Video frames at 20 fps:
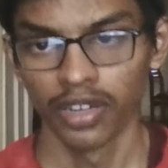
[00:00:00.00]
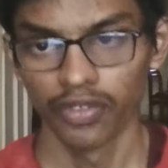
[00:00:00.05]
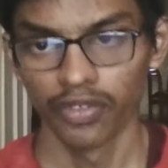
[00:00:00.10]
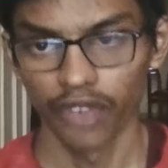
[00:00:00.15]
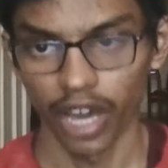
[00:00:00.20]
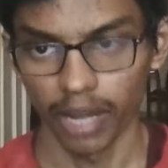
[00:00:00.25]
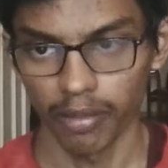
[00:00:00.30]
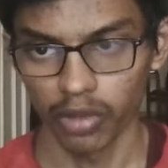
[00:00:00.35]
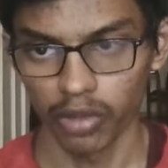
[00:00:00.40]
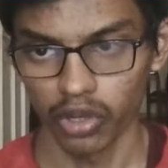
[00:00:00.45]

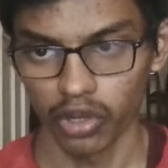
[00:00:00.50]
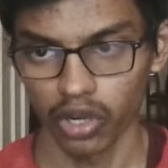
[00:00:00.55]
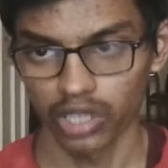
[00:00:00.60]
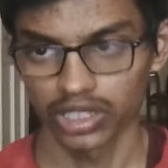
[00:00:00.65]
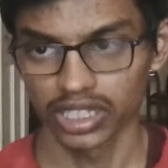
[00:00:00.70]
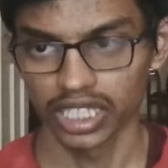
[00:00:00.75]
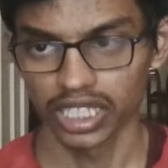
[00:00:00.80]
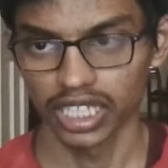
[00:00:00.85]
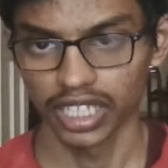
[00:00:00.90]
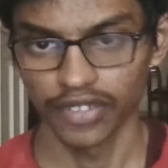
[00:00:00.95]

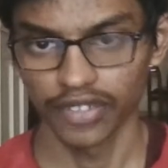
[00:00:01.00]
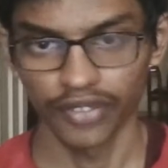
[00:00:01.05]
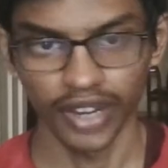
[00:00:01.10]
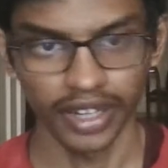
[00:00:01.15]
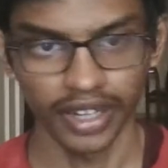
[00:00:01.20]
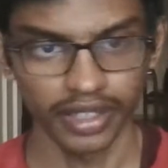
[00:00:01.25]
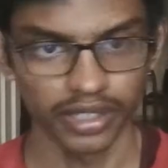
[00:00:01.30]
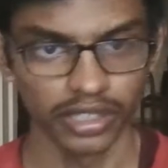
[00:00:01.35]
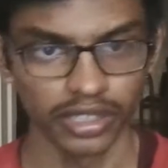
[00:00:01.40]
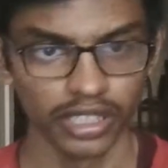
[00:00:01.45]
pharmacological
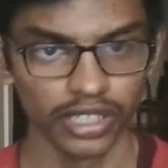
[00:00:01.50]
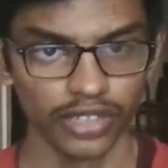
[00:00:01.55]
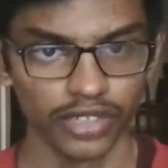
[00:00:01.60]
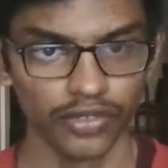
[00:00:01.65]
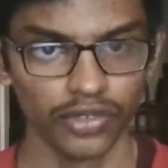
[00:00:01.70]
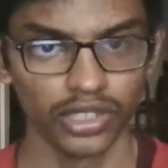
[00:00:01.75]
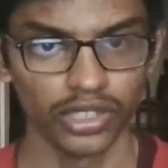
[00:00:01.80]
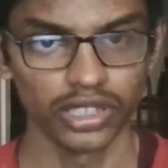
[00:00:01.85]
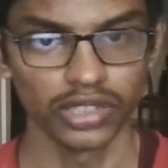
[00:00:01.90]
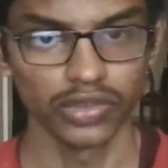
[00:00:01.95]
effect,
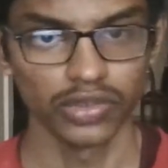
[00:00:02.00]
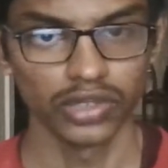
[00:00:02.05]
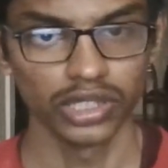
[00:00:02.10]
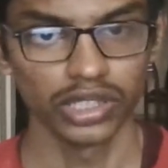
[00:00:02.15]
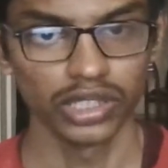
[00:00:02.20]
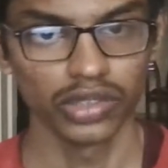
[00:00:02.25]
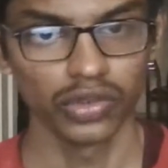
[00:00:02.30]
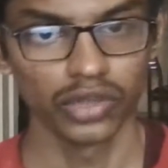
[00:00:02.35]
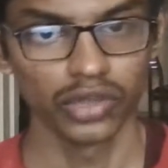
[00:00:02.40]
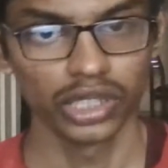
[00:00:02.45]

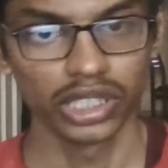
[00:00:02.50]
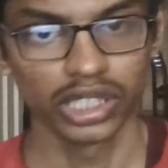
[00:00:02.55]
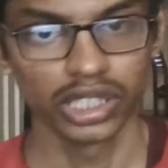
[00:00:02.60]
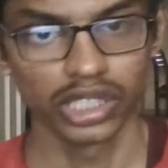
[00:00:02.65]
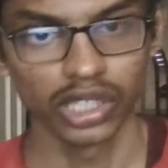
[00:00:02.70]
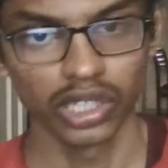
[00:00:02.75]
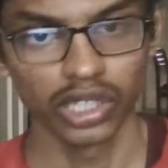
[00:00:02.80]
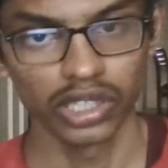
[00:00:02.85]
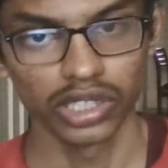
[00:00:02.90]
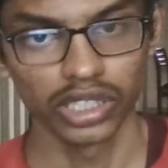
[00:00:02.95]
which
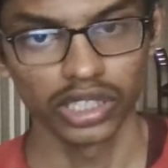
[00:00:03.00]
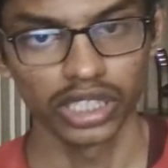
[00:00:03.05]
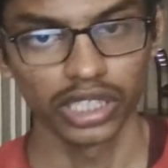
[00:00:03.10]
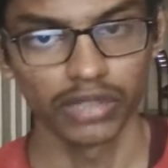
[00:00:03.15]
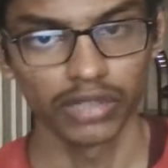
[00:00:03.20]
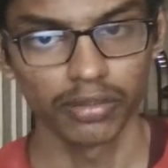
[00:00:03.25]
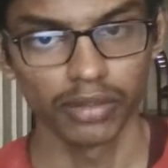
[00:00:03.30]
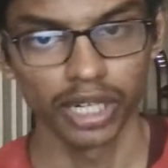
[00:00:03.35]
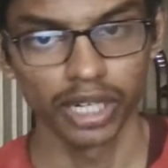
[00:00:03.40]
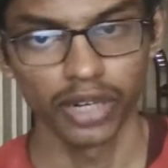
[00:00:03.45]

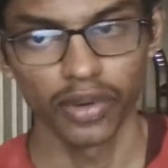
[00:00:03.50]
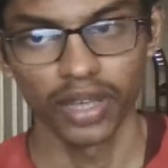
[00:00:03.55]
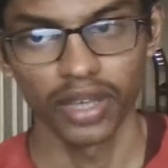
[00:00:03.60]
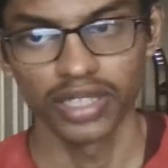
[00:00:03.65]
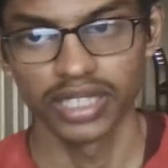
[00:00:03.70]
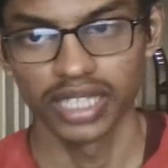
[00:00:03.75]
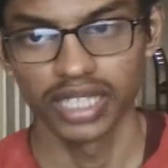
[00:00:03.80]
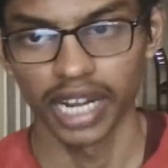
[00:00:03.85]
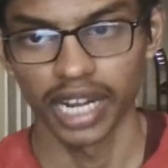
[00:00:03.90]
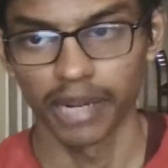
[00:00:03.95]
constrict blood
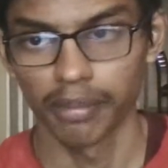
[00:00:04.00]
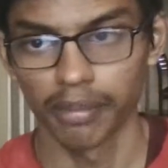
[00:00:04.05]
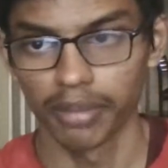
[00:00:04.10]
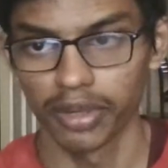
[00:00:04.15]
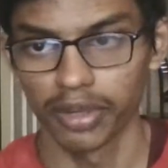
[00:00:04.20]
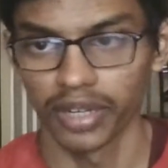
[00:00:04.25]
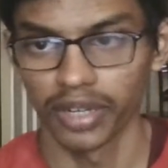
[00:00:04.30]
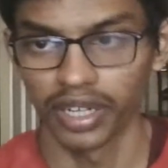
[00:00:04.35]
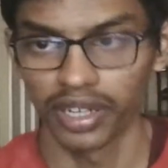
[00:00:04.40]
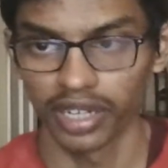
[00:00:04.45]
vessel and
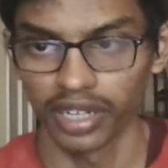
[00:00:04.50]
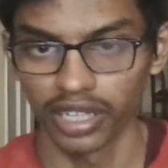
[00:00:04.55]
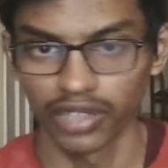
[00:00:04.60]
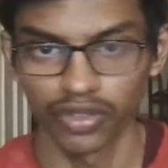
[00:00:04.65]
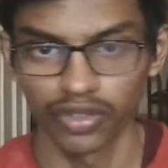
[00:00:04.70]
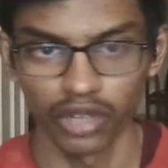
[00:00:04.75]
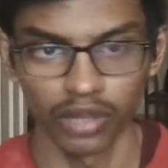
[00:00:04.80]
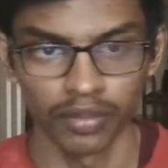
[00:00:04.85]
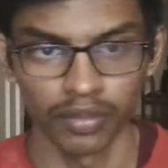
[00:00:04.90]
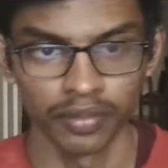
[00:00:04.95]
prevent drug
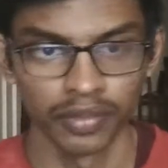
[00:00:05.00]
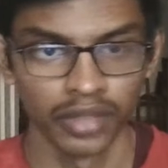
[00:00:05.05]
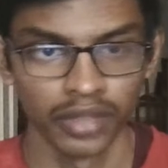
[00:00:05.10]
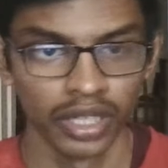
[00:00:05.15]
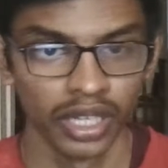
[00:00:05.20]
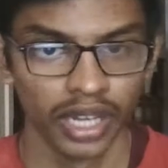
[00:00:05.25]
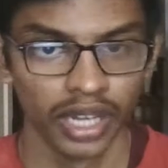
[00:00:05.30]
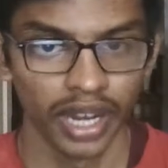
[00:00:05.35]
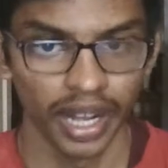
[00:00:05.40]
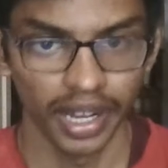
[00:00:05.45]
from
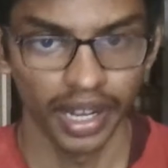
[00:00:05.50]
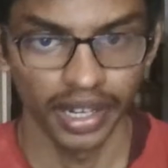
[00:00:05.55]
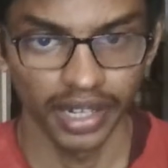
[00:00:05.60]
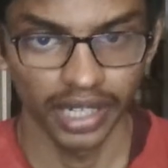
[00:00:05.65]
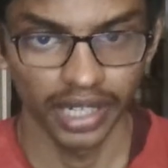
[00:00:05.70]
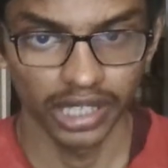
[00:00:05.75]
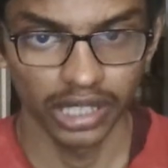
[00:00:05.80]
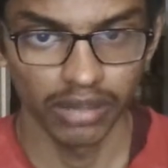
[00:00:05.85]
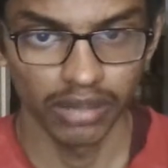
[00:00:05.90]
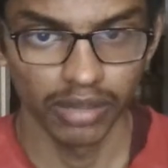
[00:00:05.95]

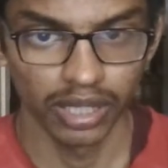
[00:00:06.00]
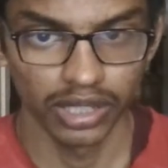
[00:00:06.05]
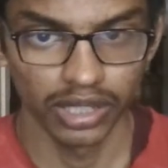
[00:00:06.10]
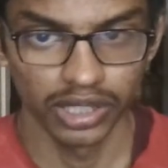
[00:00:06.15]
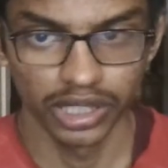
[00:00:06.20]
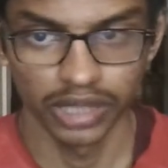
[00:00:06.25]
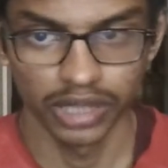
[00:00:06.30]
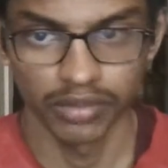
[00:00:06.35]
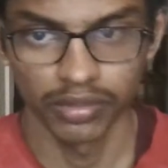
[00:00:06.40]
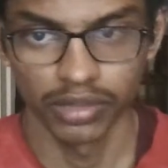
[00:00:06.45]
entering the
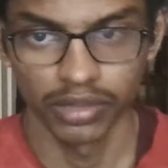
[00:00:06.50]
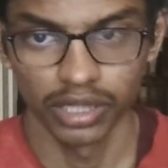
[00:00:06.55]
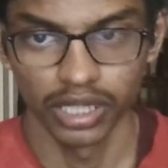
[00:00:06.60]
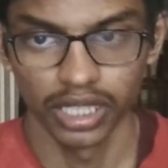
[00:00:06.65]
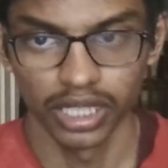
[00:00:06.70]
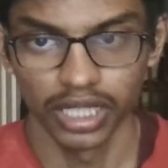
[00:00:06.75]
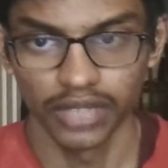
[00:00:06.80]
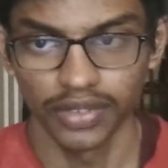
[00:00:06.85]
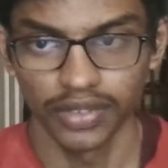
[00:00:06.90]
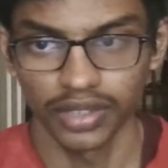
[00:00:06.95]
bloodstream,
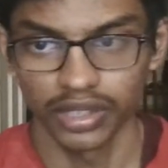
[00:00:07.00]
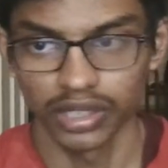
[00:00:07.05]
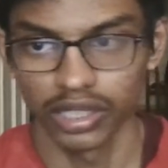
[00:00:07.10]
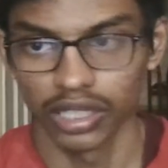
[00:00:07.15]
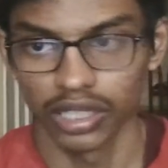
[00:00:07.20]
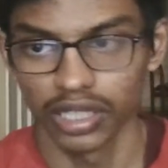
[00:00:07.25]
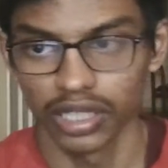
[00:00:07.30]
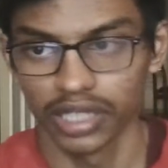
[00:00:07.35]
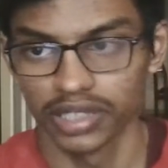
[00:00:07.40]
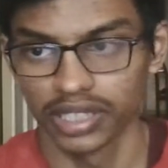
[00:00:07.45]
leaving
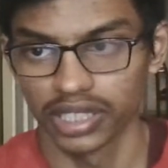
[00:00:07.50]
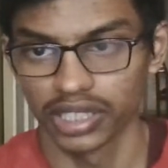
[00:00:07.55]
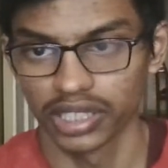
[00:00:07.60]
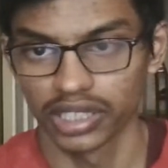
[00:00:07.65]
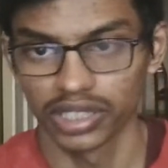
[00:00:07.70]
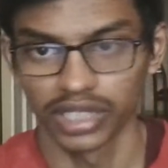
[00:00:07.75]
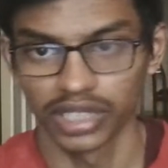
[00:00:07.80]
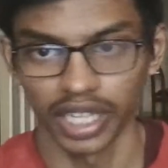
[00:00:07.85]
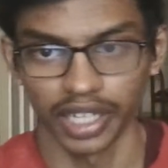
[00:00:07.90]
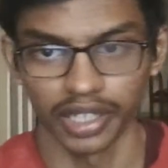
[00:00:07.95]
the
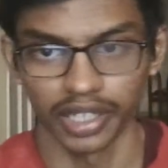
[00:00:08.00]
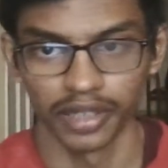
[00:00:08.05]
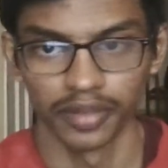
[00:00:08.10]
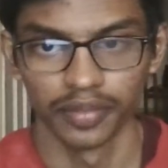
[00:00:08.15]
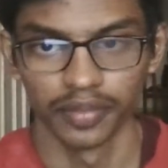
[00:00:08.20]
injection site.